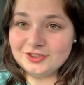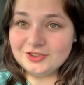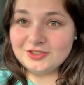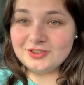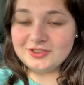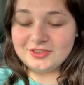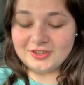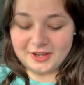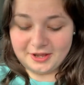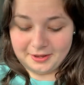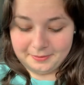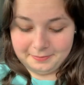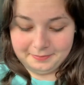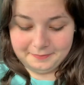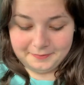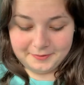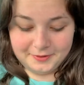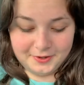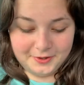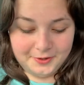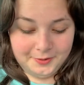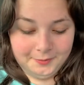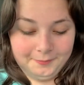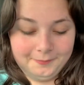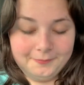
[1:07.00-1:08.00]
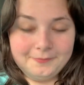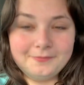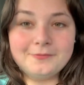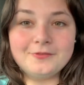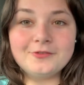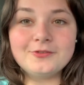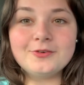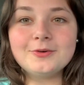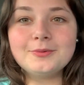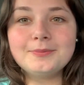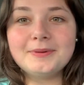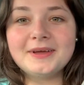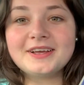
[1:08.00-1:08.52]
stop.
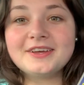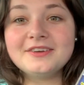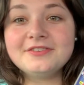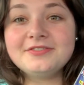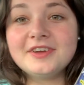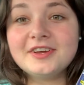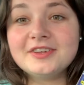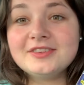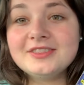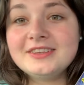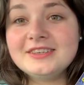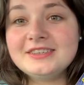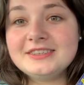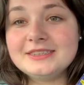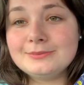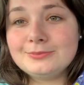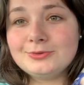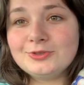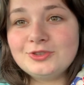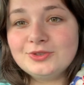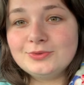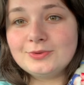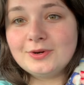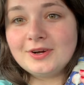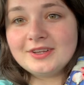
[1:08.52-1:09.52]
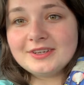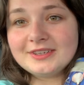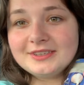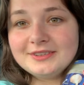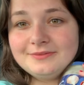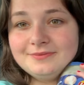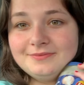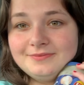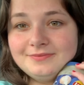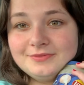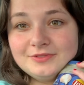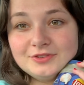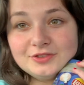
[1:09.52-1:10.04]
Rebecca found the dip she wanted,
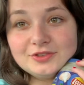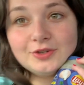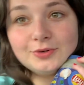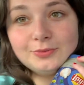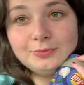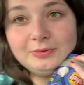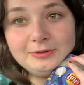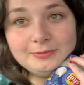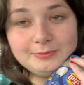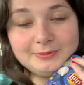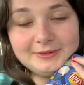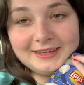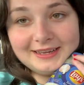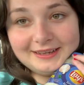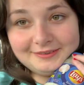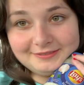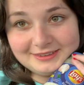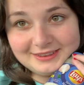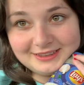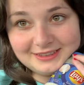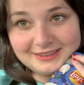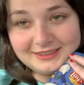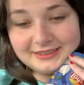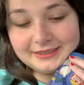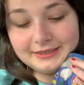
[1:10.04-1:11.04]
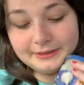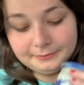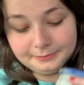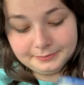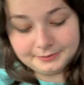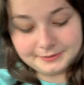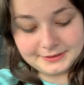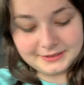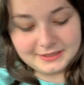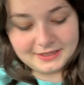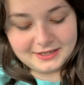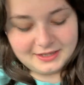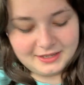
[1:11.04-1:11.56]
so we'll be having the dip.
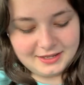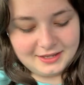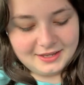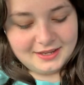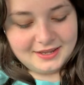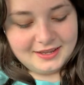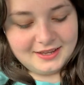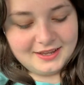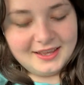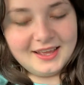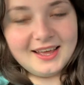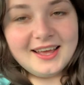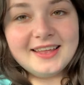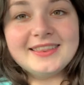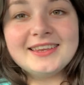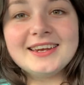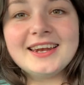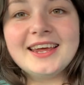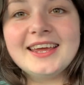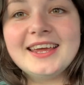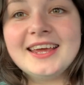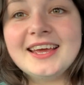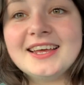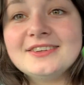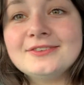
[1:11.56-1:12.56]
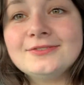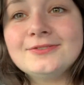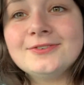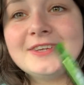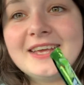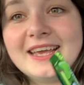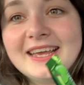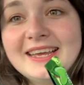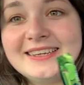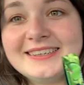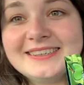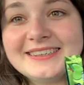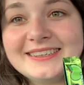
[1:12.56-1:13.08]
And then I asked for
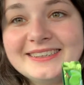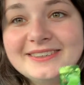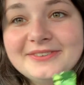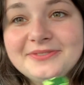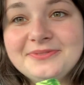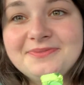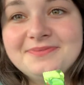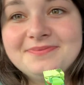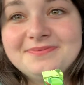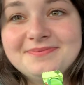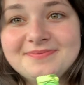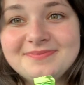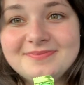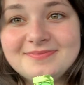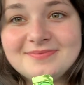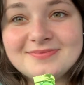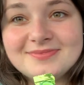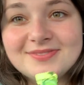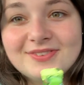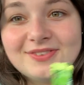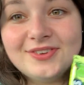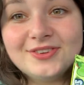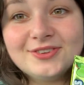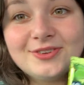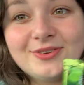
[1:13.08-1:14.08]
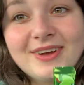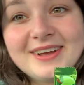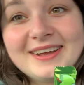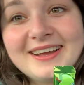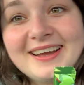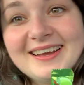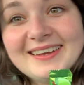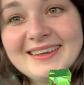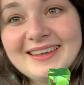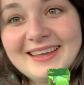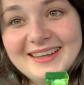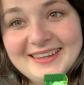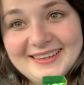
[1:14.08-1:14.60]
candy, so I
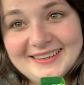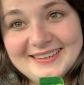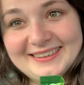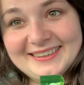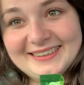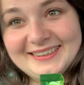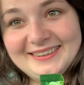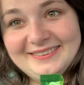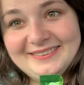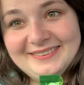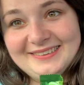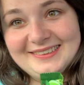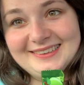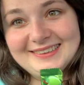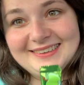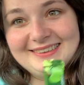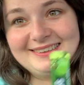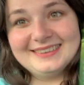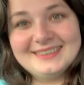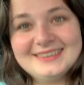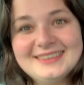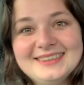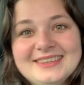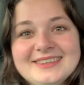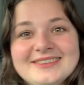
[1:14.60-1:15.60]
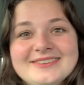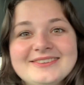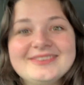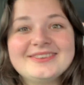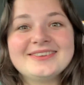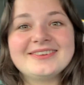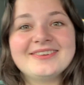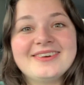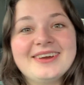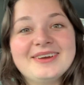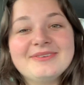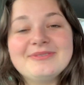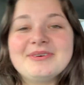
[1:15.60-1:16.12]
got candy. So,
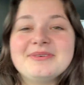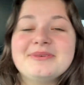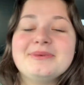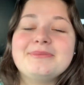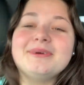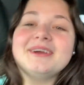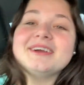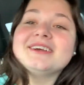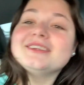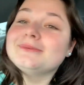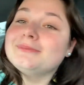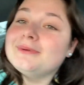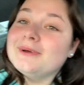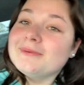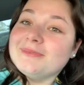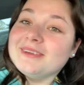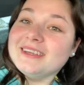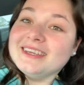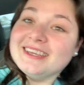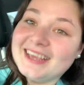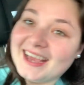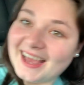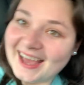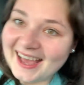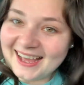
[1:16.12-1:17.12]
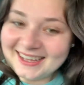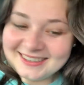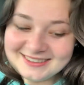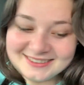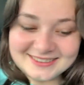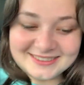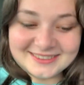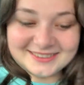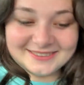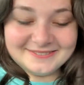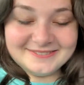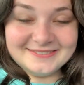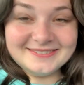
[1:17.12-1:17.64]
and while Rebecca's pumping
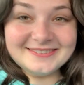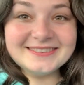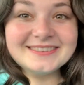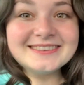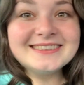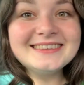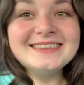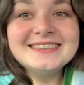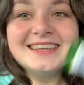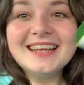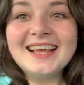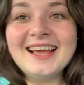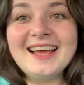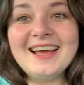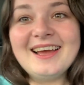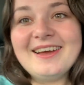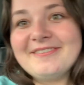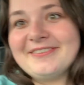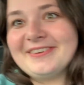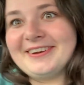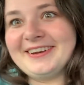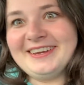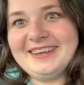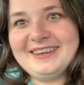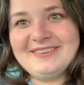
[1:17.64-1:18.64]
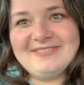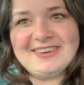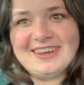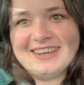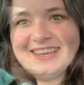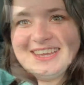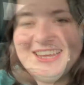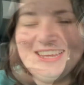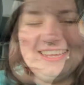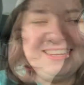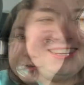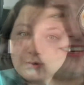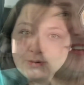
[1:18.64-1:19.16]
gas, I'm gonna eat my
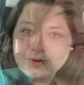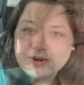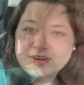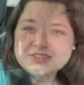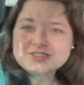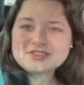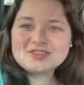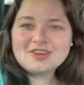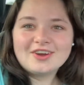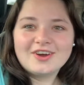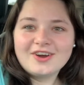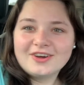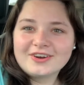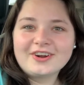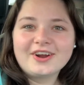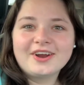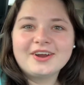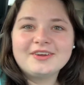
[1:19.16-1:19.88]
candy. And of course, on our